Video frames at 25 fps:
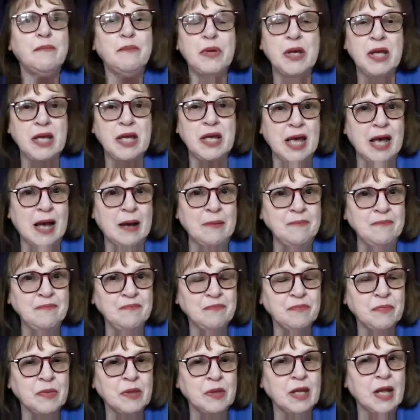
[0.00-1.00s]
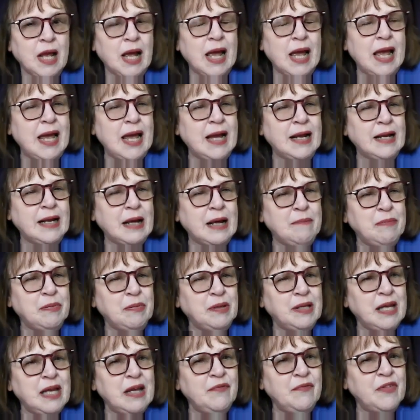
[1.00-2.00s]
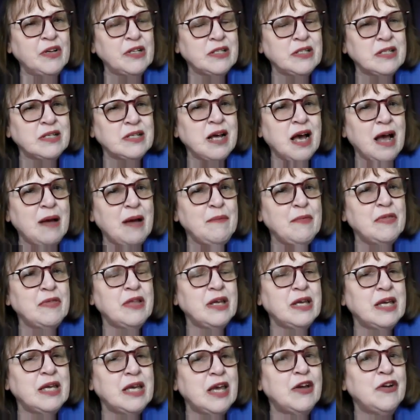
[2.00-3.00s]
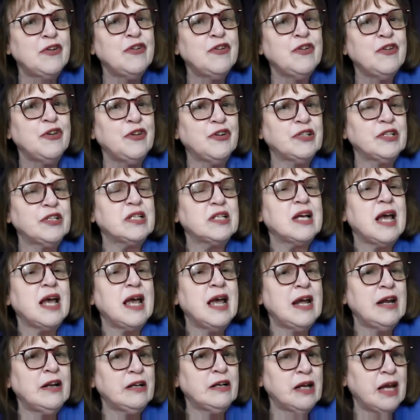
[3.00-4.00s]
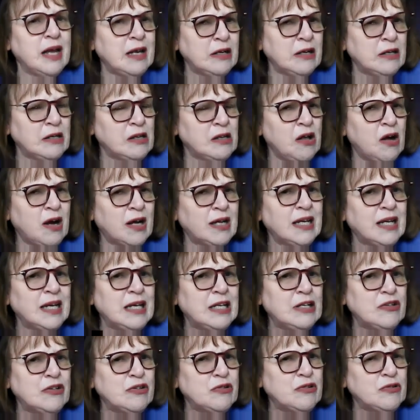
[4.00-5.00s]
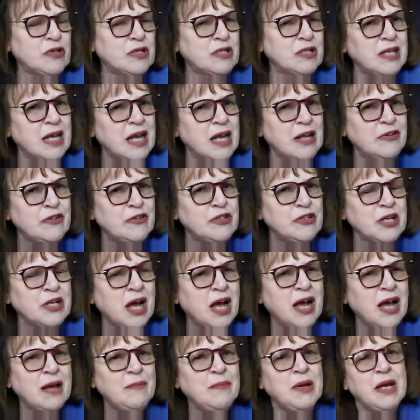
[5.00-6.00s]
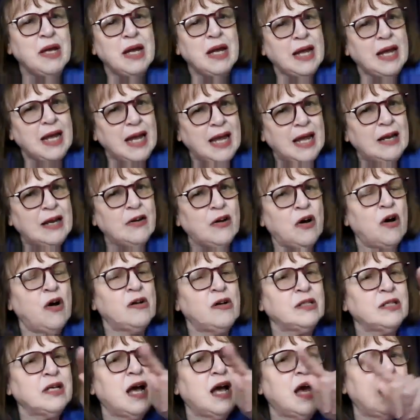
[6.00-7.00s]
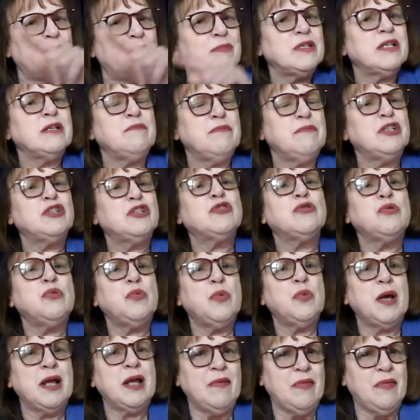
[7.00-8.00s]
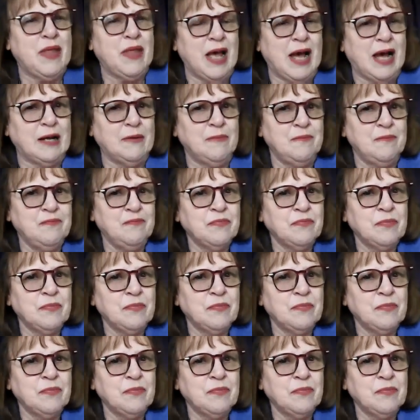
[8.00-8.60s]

p.m. And I believe this time of the year, it's 8 o'clock Eastern Standard Time, and all times in between that.